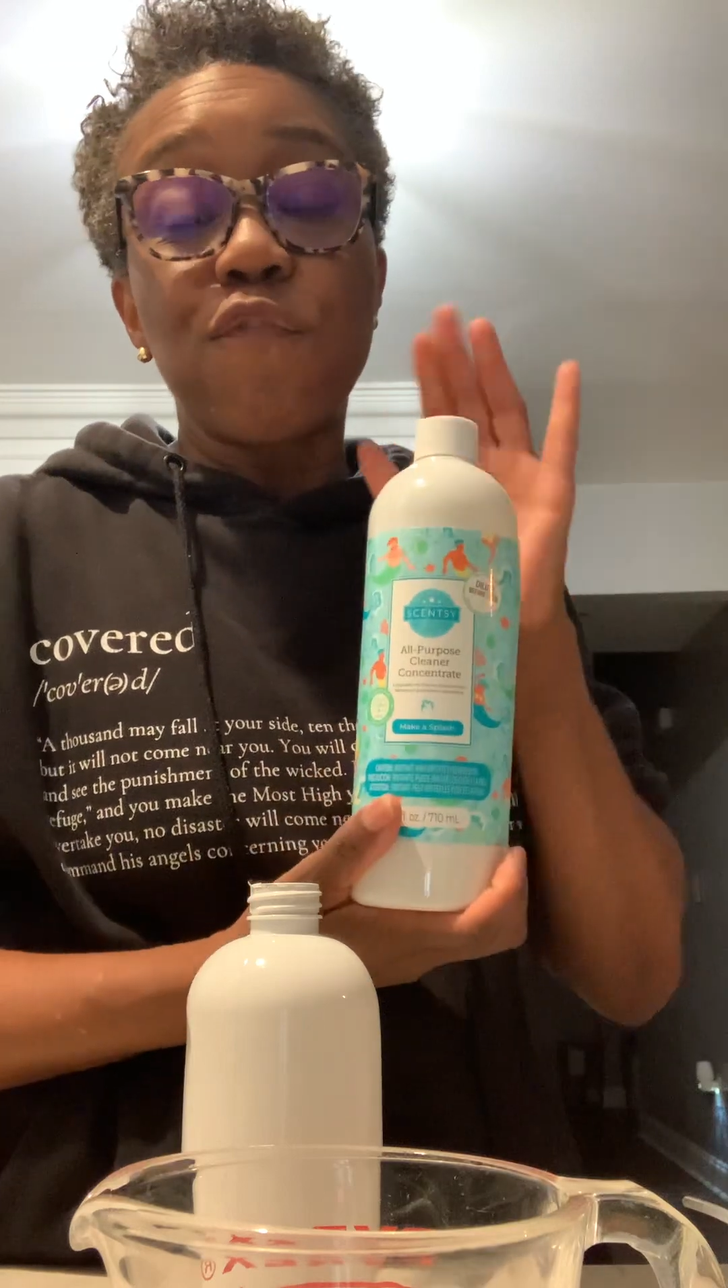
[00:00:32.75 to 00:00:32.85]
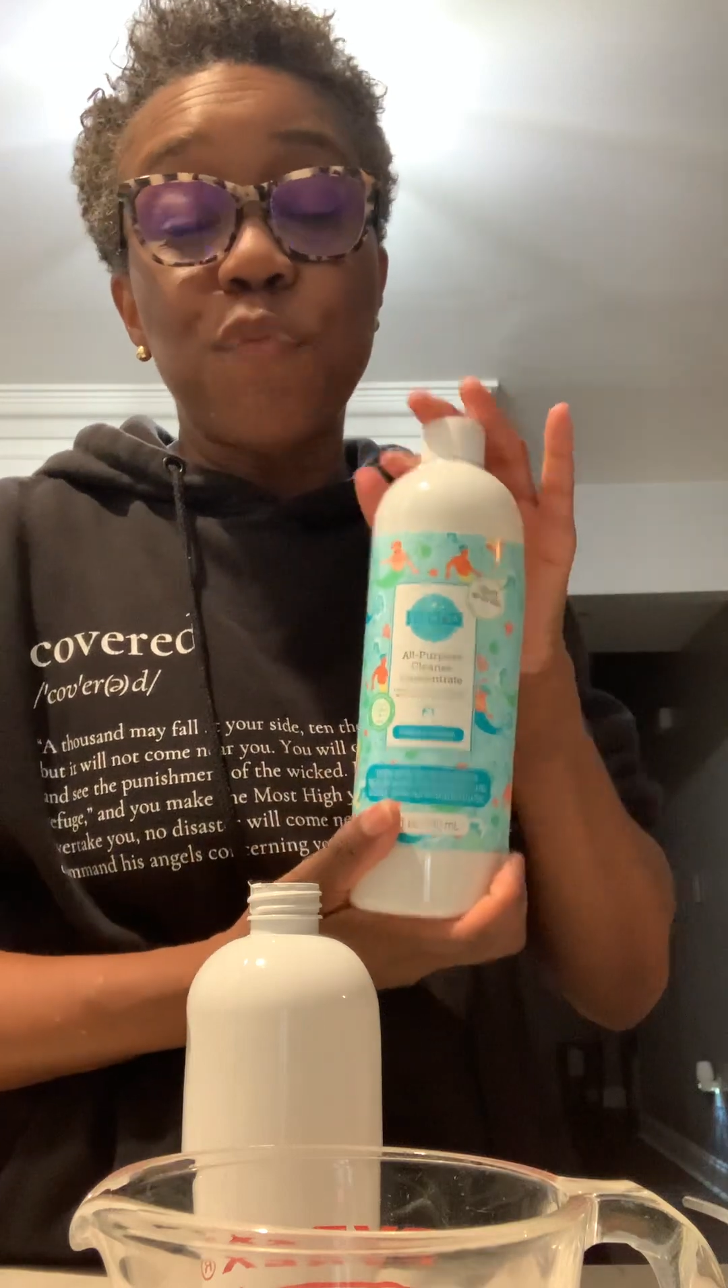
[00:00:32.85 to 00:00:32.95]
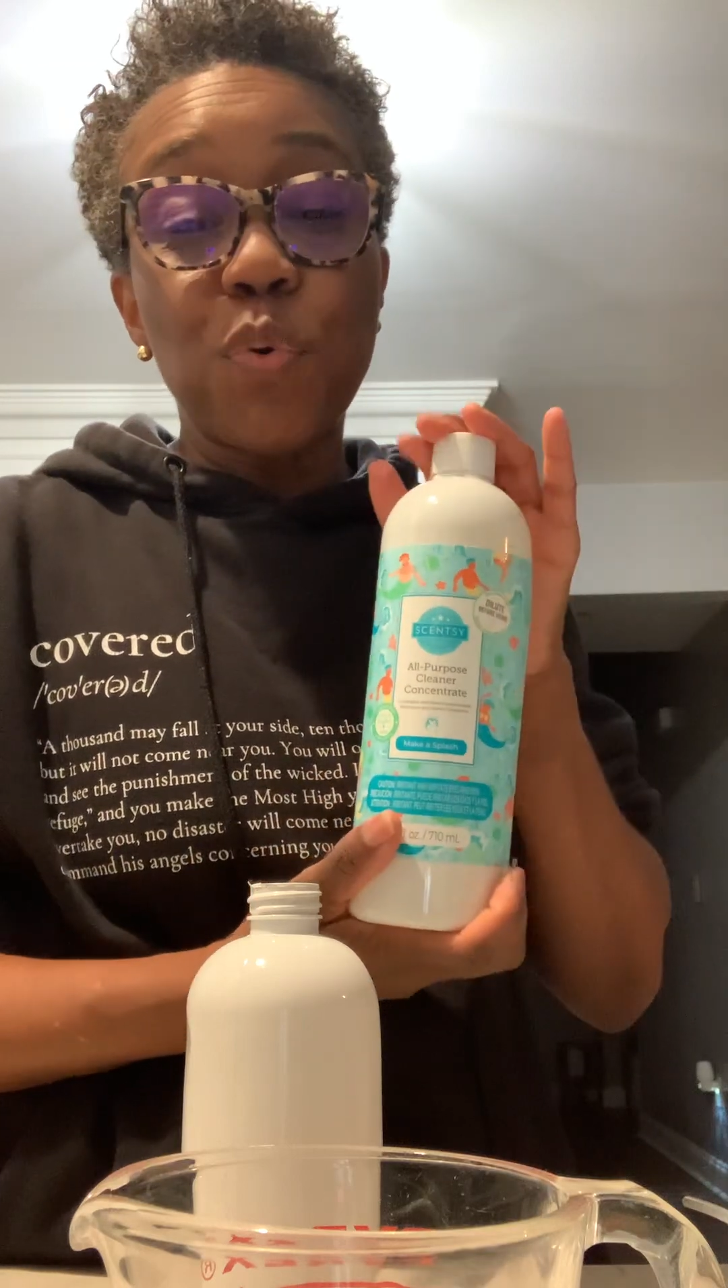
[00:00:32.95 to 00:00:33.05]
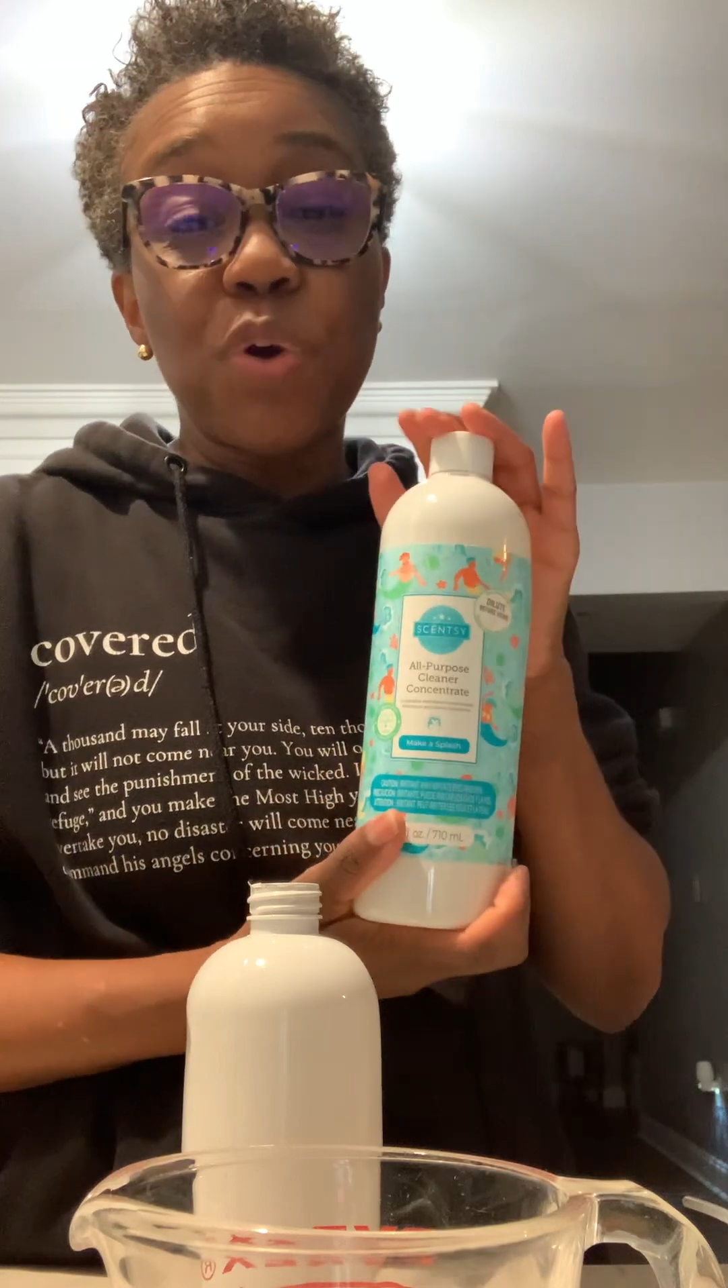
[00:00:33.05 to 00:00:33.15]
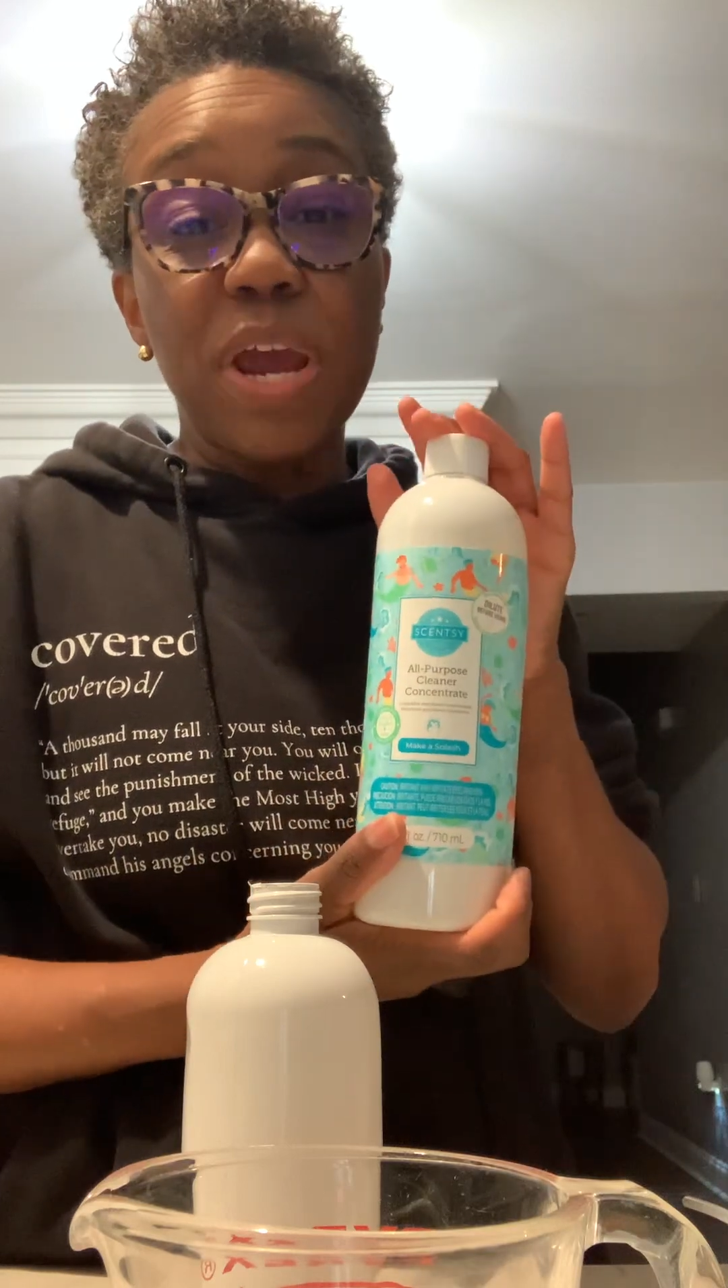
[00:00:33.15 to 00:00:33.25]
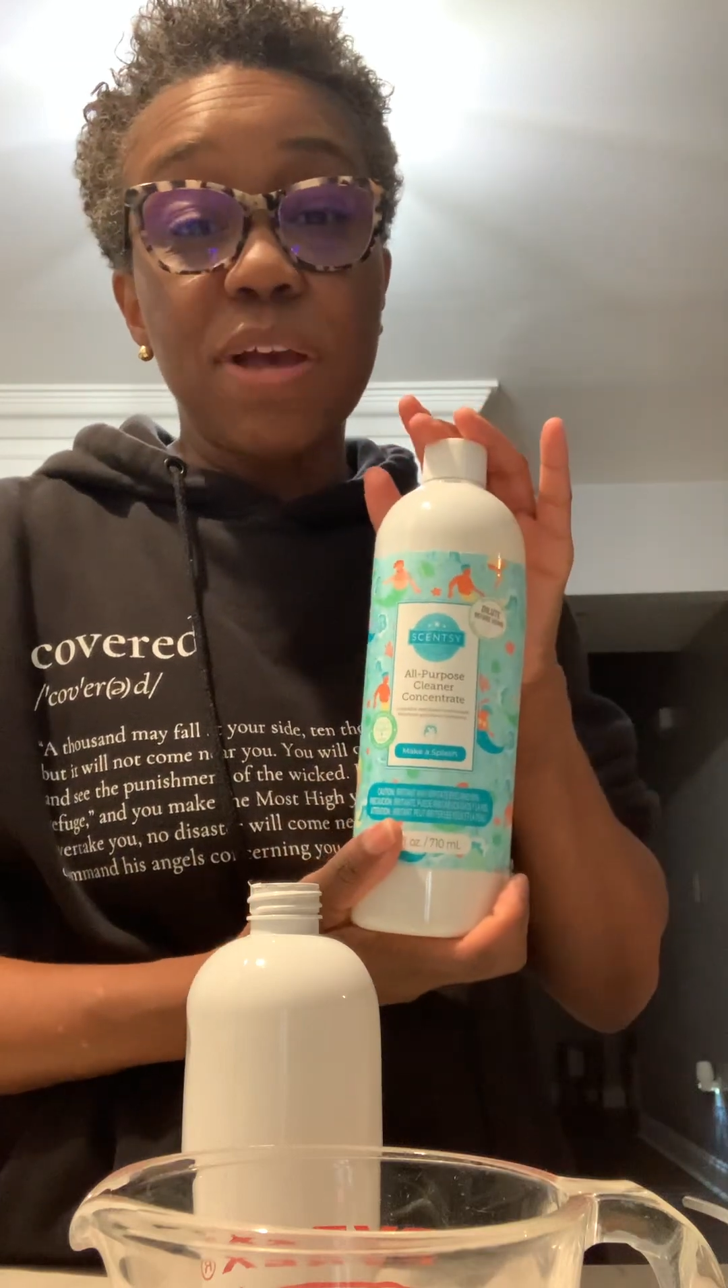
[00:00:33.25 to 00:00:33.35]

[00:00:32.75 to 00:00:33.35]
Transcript: 4